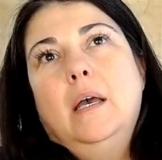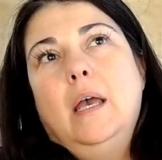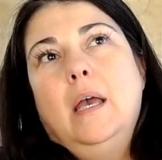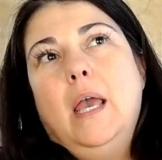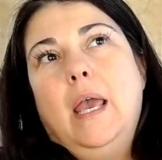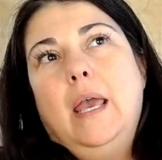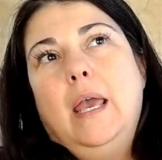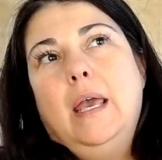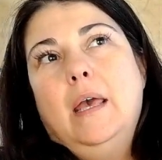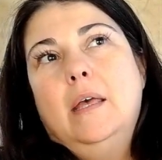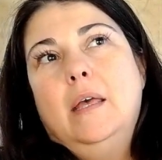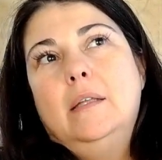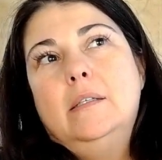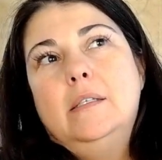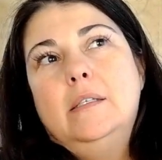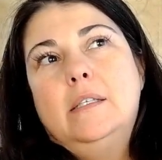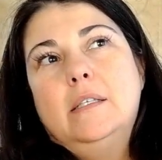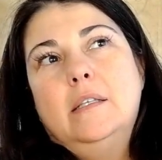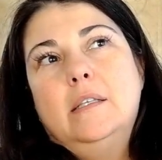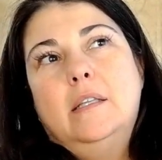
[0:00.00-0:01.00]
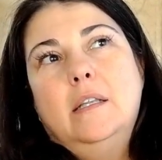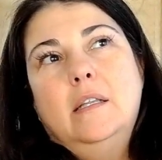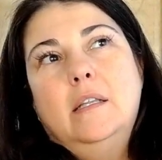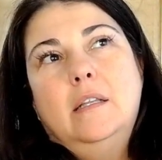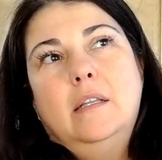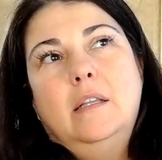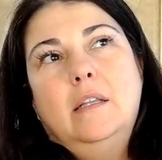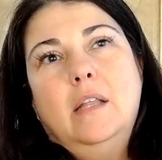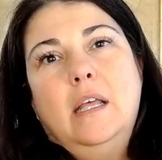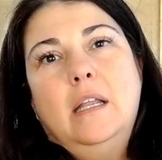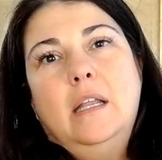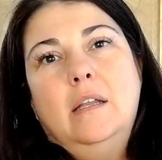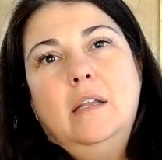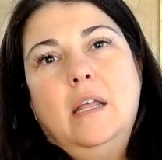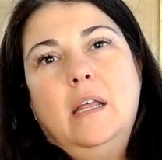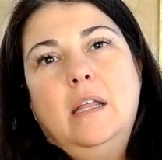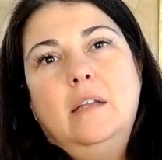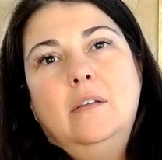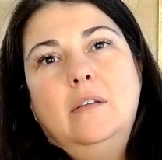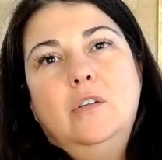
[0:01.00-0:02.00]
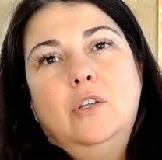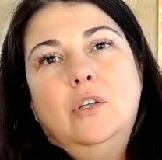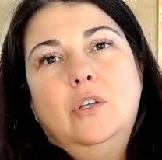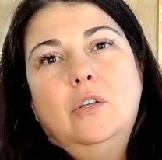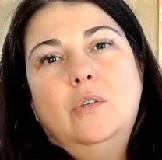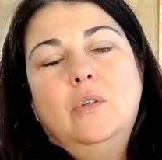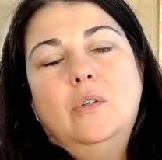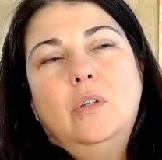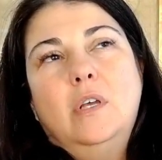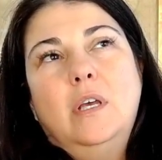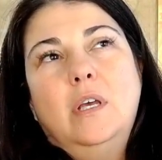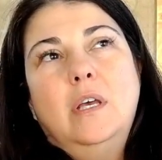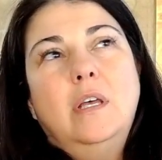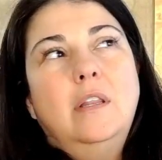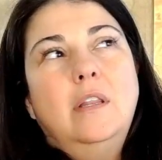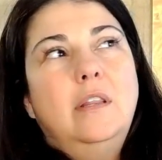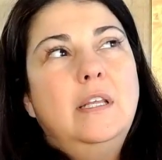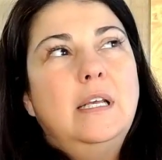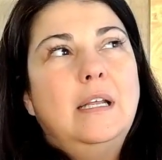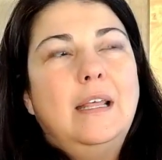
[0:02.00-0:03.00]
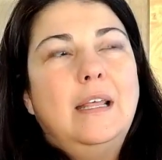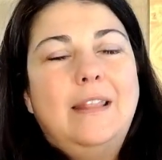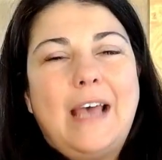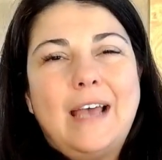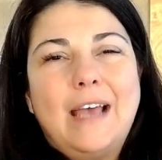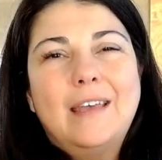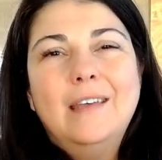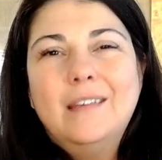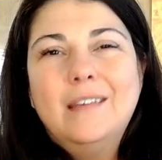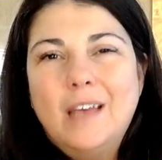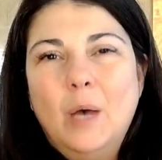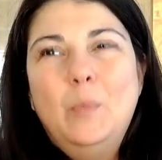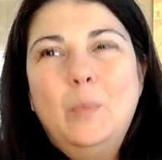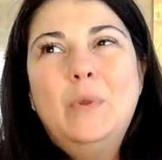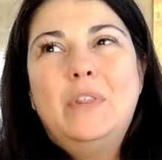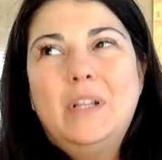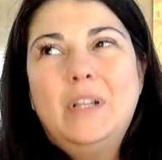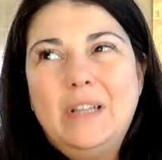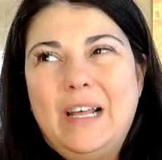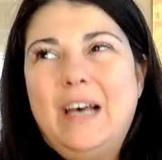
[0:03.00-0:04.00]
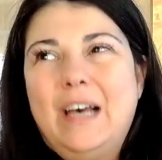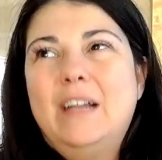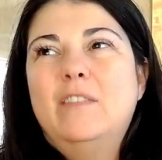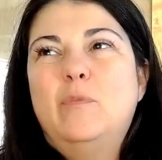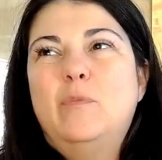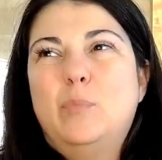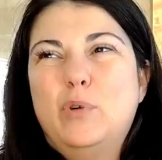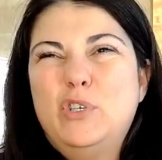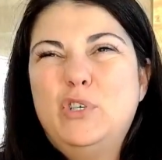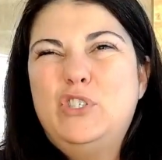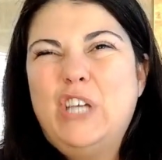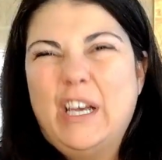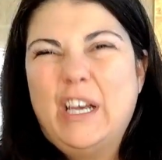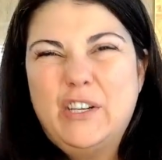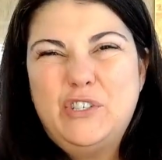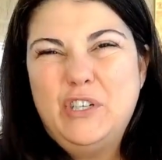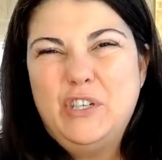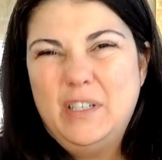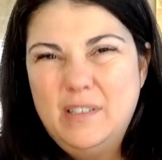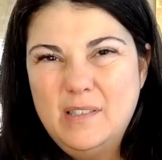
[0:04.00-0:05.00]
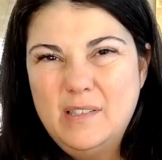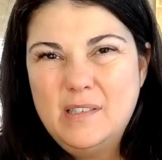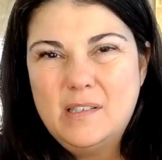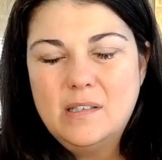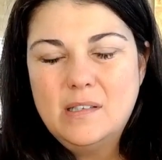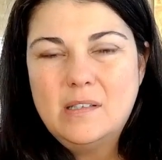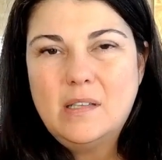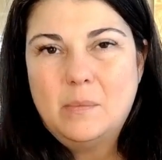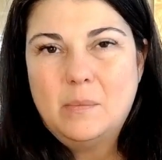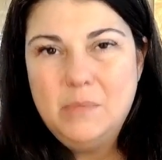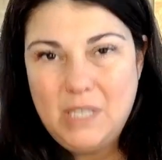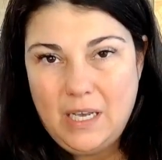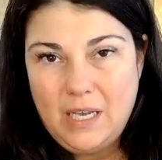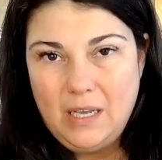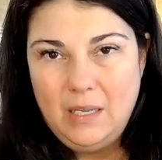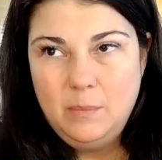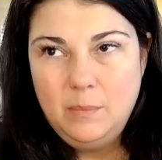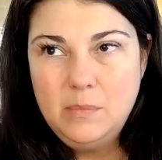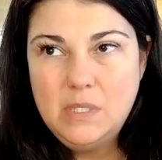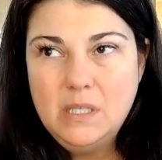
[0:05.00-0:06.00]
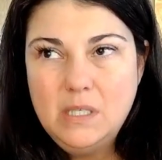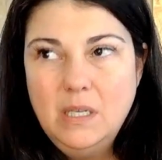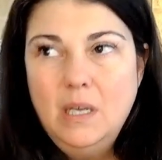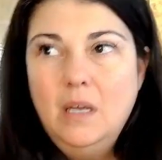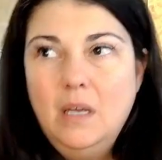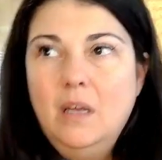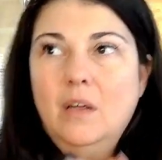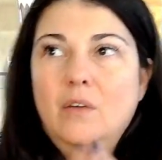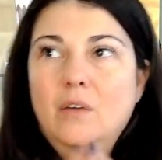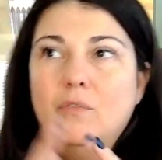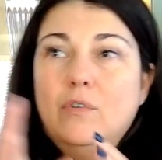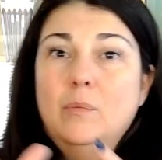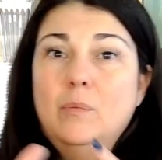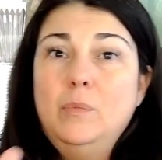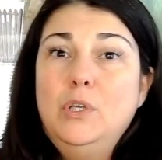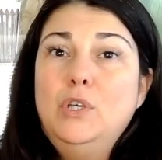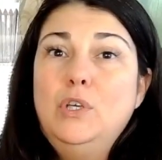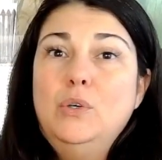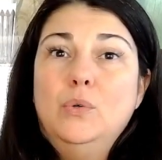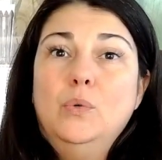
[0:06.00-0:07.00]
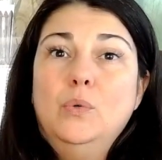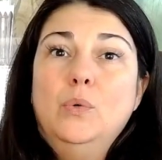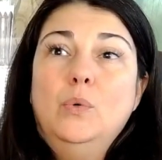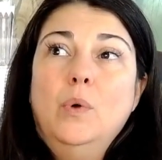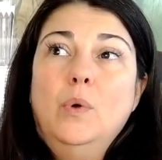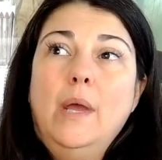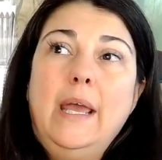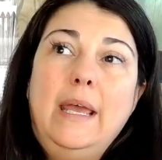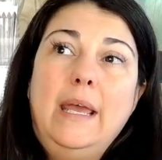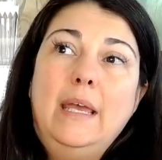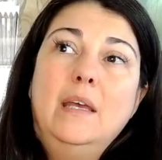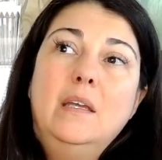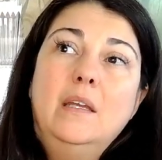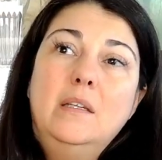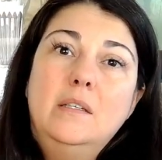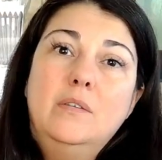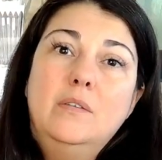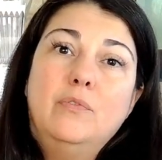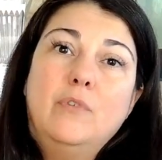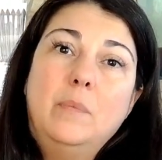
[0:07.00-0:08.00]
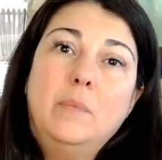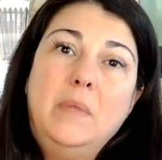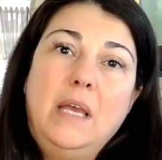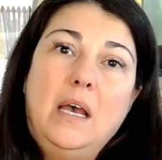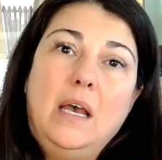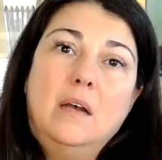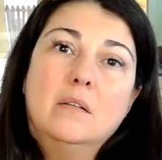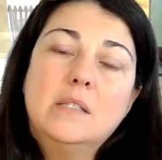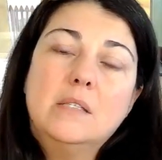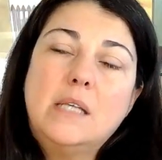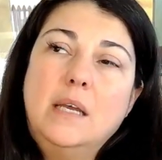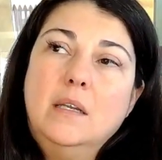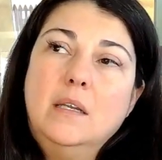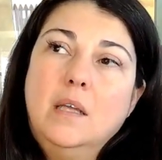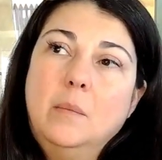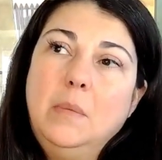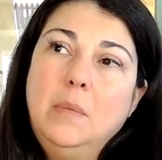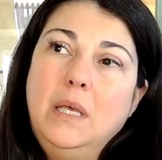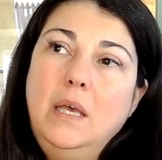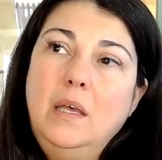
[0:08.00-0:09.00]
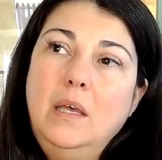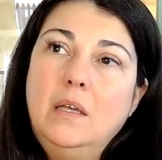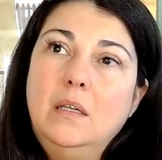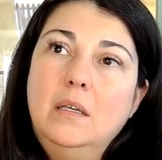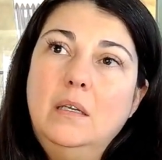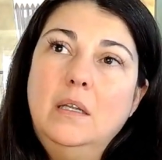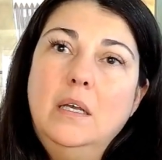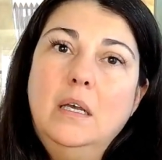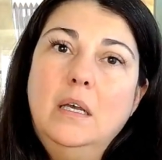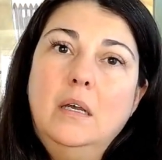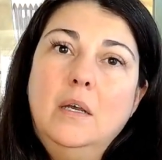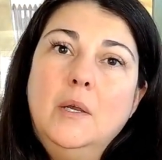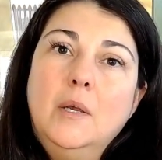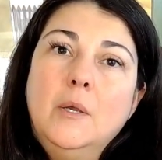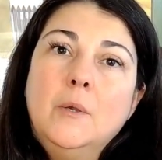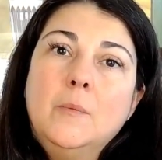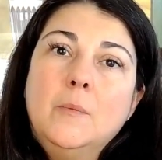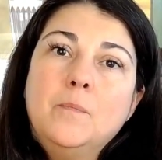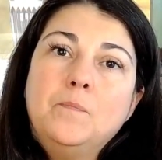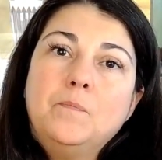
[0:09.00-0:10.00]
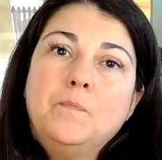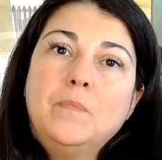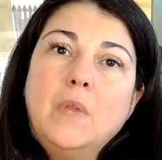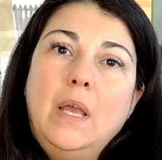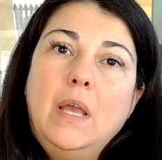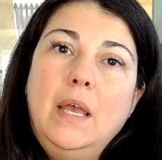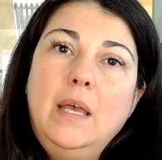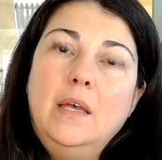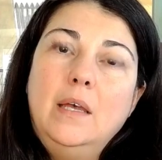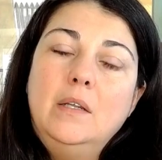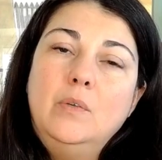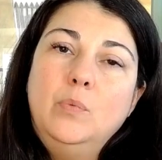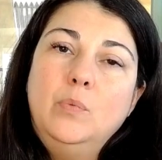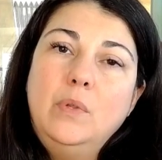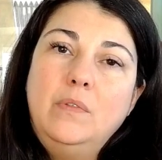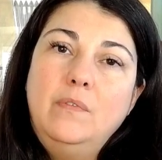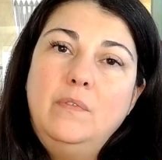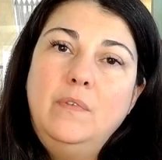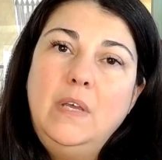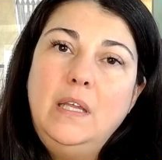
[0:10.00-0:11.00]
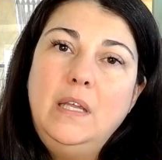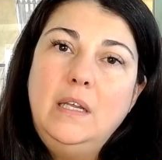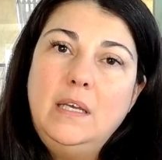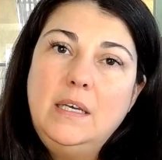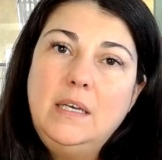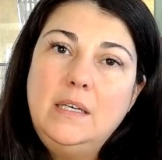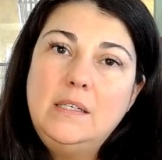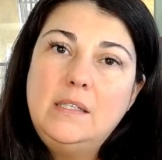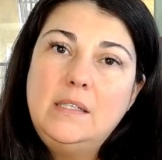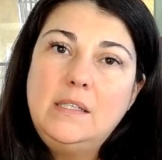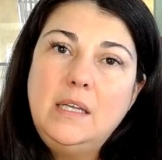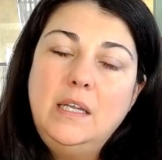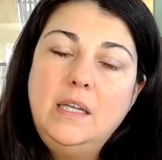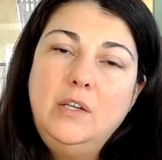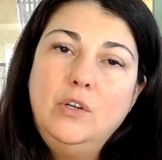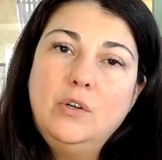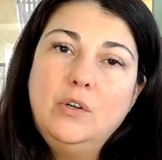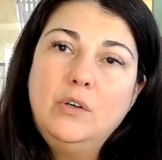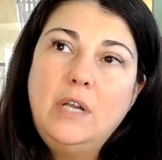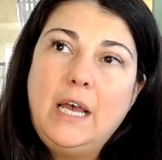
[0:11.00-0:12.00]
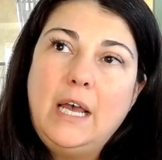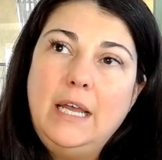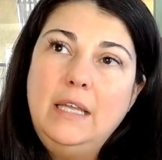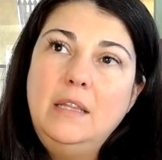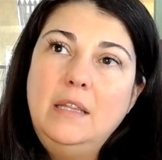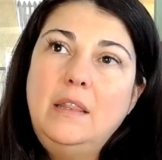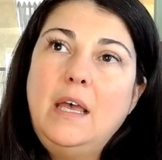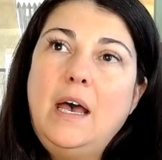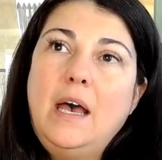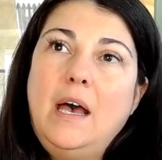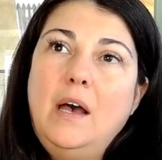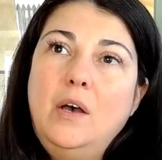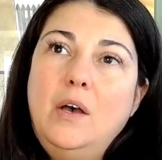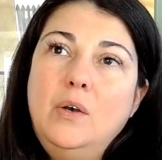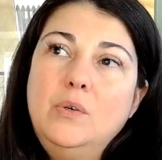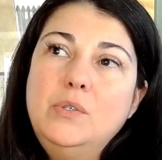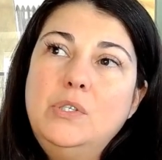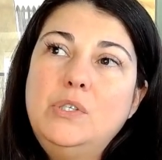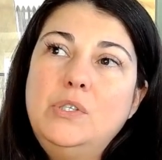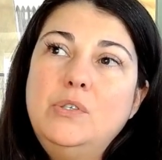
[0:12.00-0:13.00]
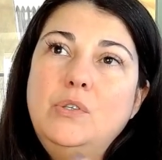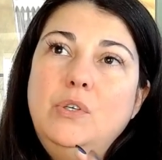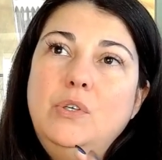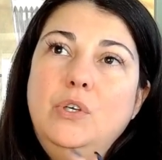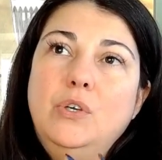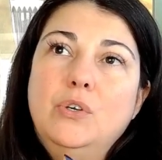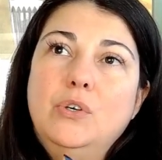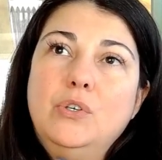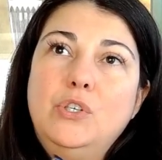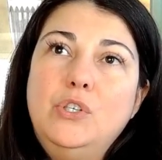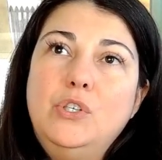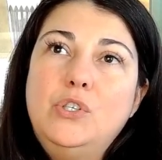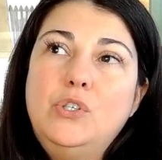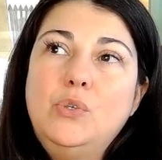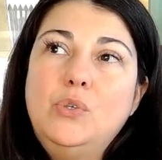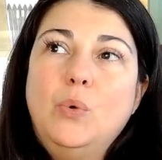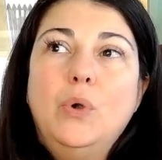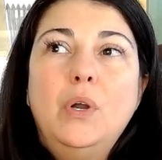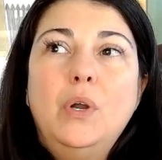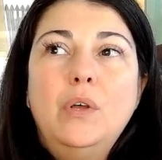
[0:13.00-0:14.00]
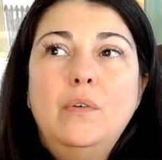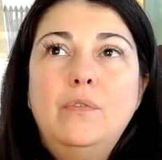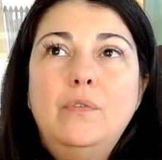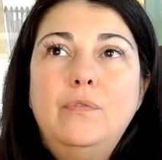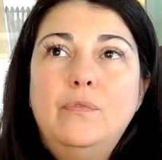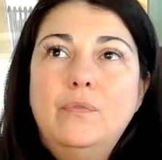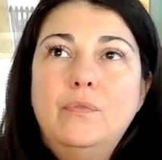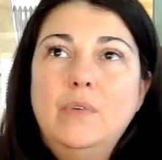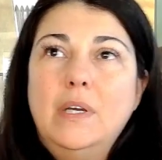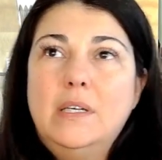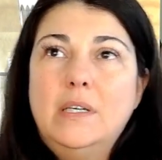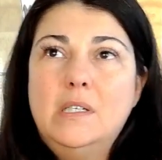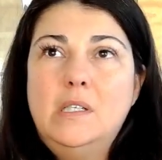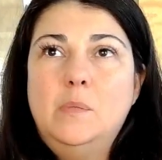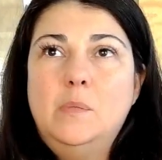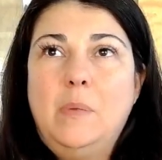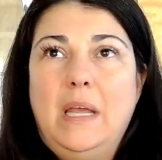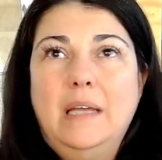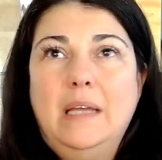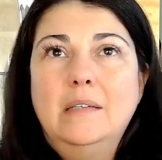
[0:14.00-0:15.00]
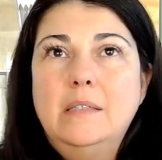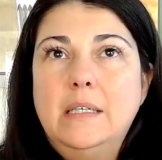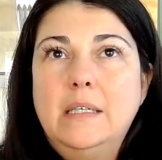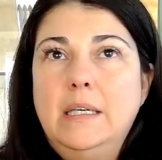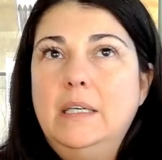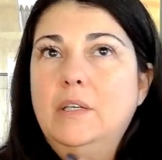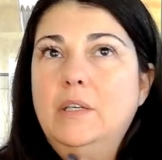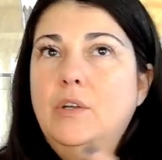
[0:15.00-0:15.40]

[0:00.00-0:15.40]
And and and that can come with a lot of projections sometimes from you and from the outside coming in. And with Venus in your ninth house, you're sort of expanding